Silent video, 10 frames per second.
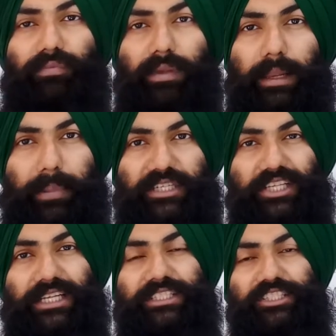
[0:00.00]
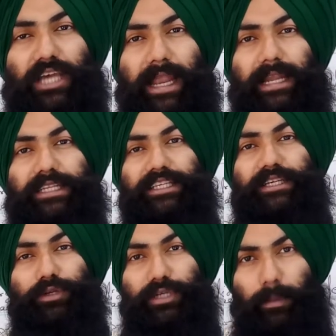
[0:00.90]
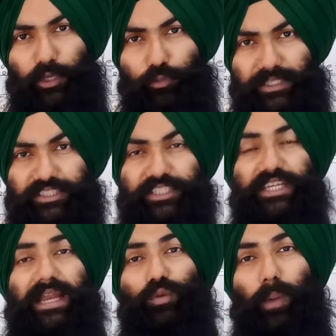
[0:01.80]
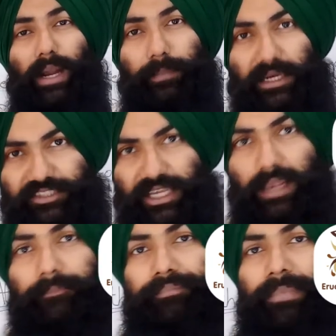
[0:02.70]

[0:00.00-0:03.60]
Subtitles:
lipids inside the WBC, inside the white blood cell.